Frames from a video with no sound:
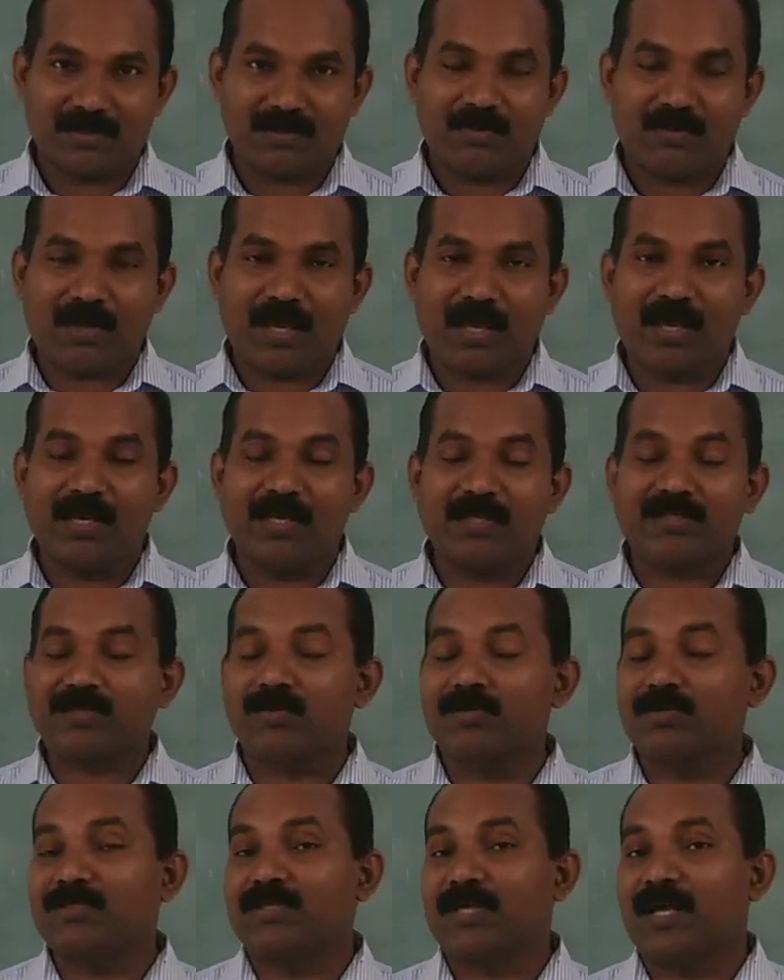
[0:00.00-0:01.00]
Okay,
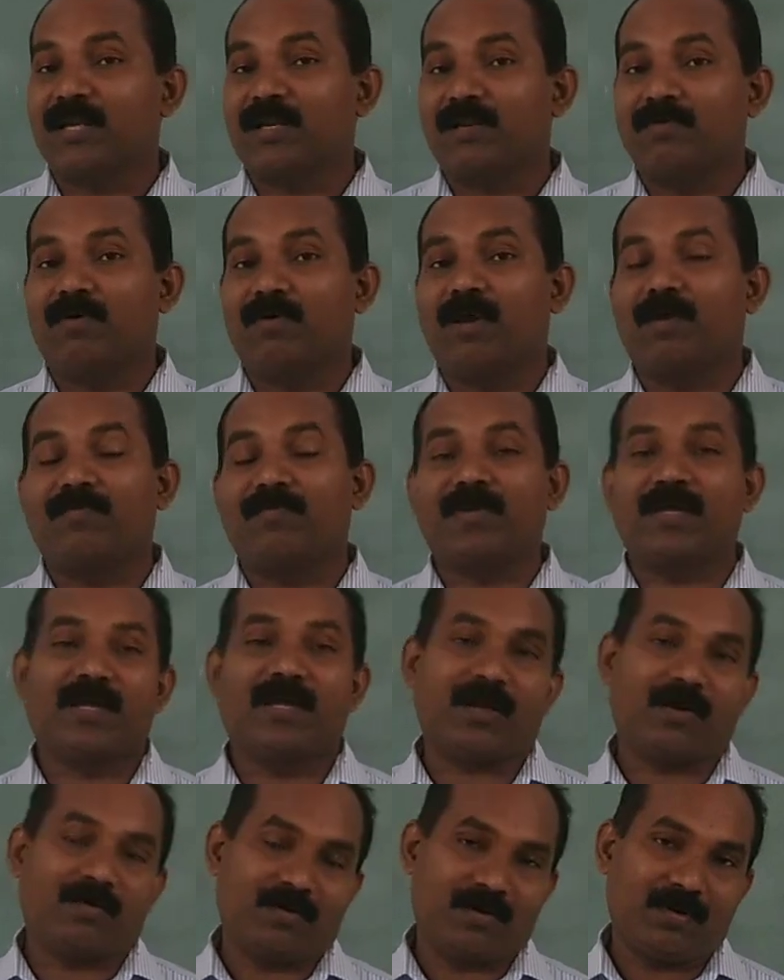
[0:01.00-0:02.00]
electrons are revolving
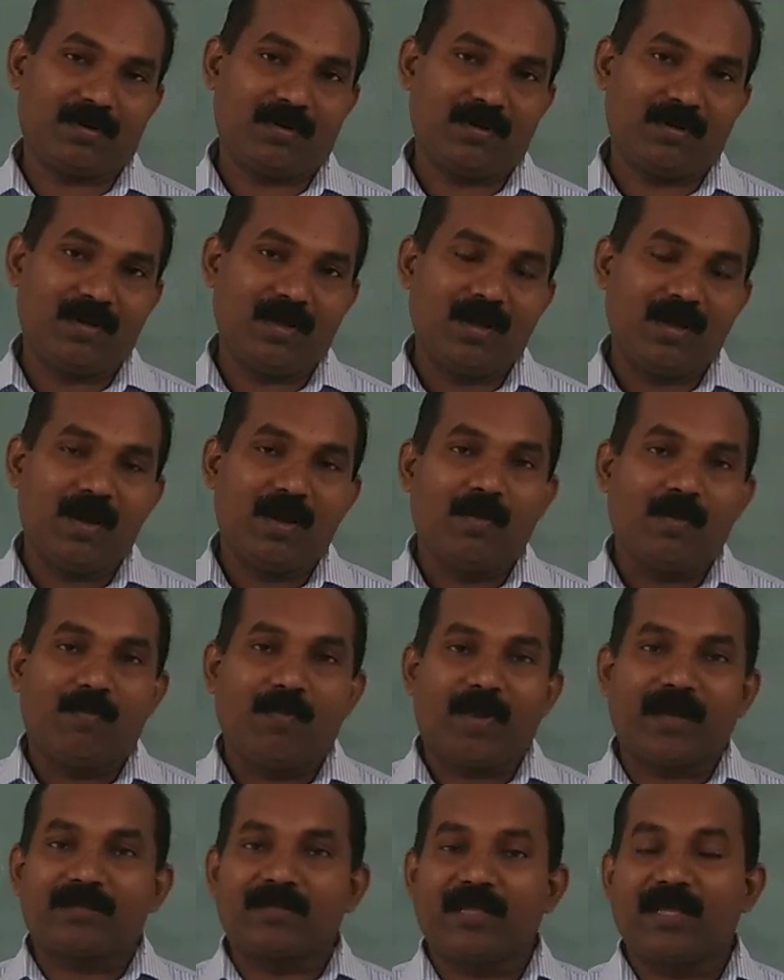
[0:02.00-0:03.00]
around.
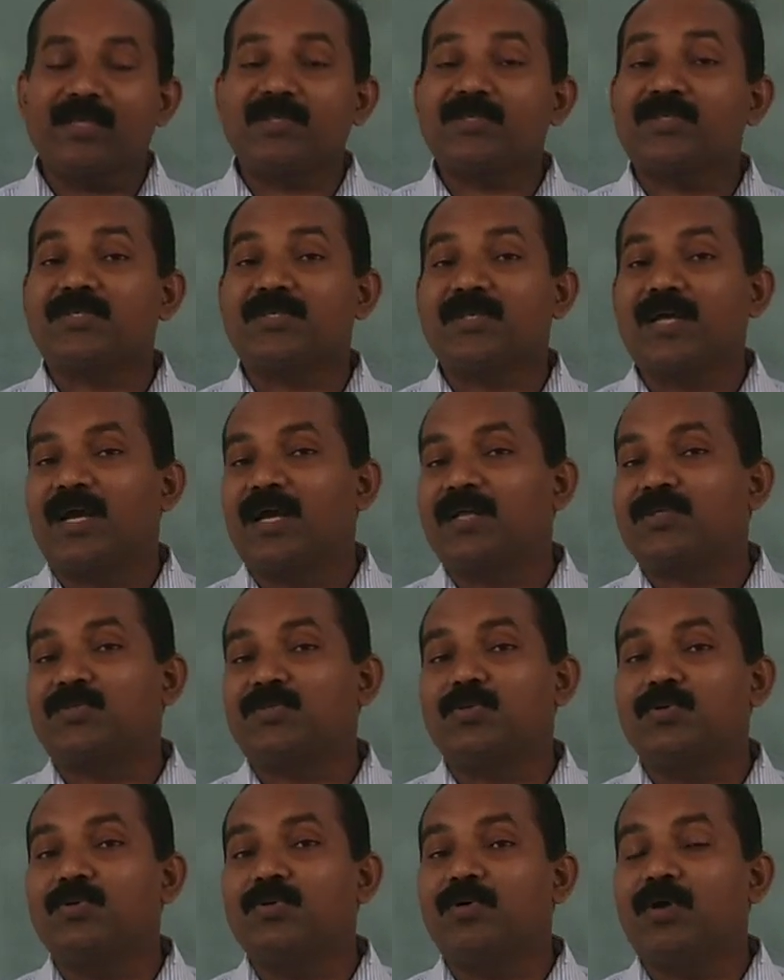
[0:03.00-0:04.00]
But this
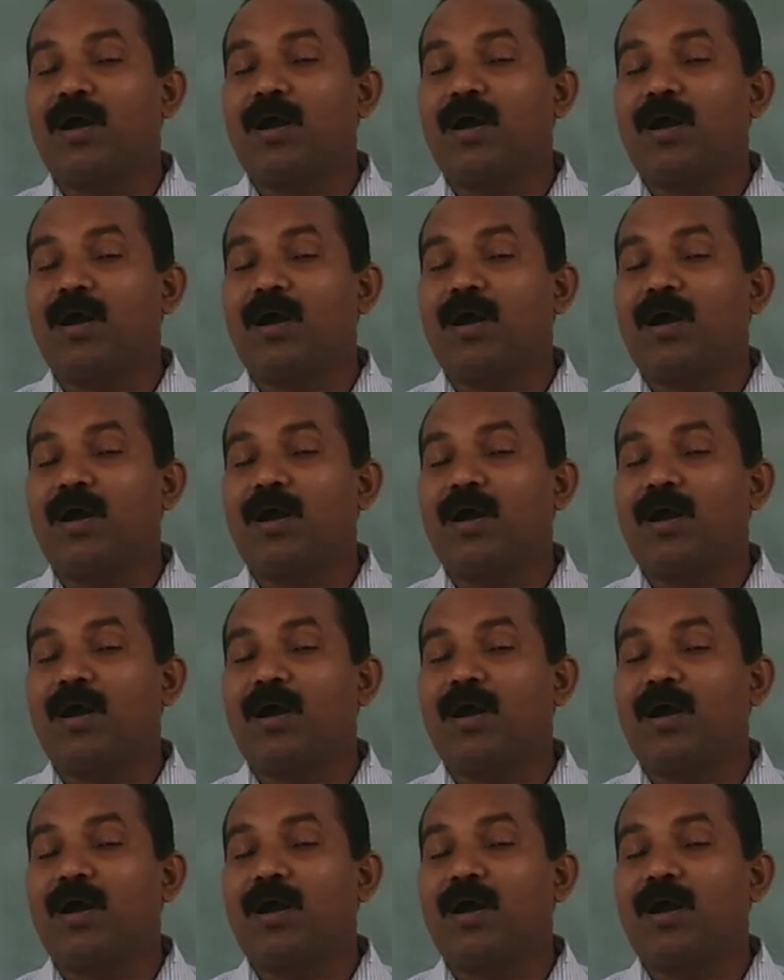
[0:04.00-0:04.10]
atomic